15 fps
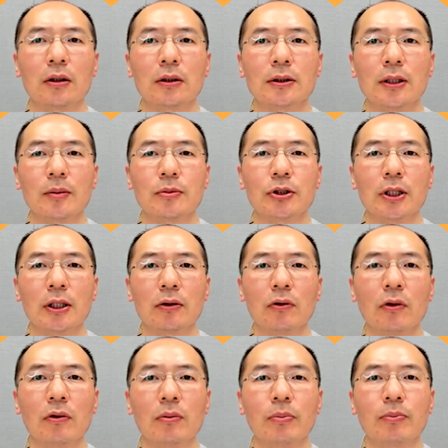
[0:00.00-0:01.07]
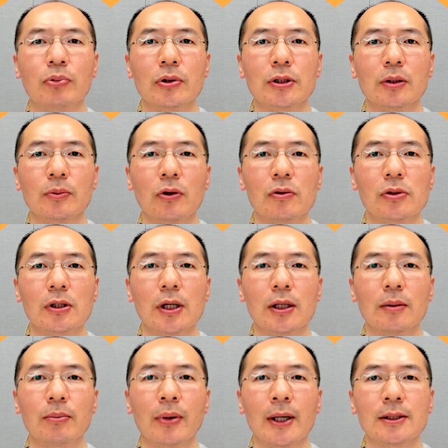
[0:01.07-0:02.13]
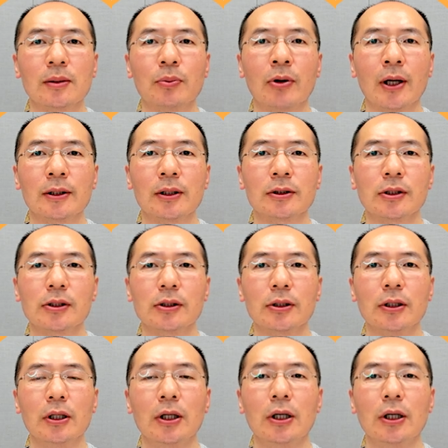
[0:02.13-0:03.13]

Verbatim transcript: some general principles and best practices